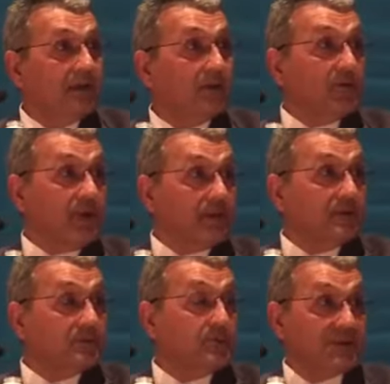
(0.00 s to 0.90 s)
The Loretta
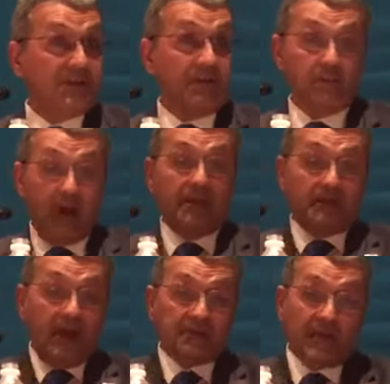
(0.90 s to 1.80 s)
Lynch was sitting behind
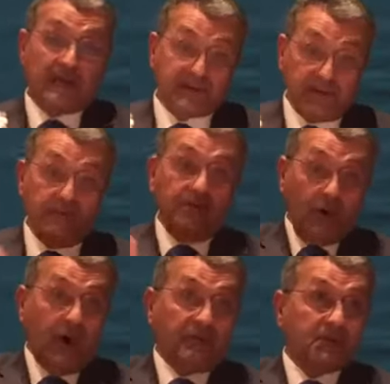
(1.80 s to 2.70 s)
the desk, and I said,
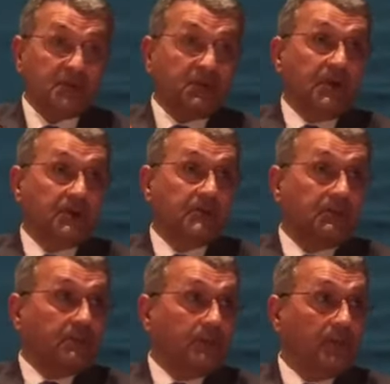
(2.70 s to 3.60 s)
your office was built
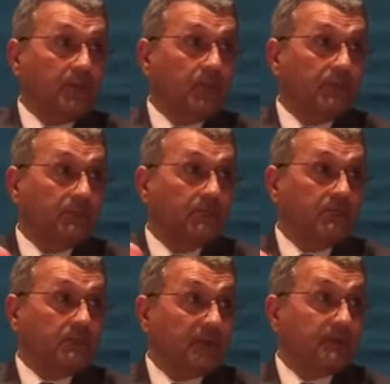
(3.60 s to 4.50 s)

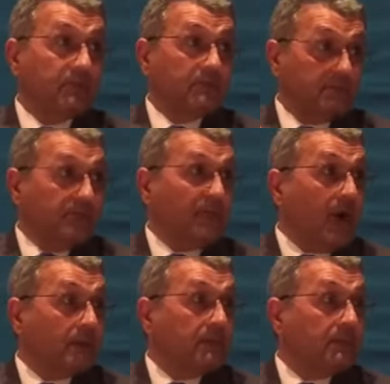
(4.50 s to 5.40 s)
with fraud.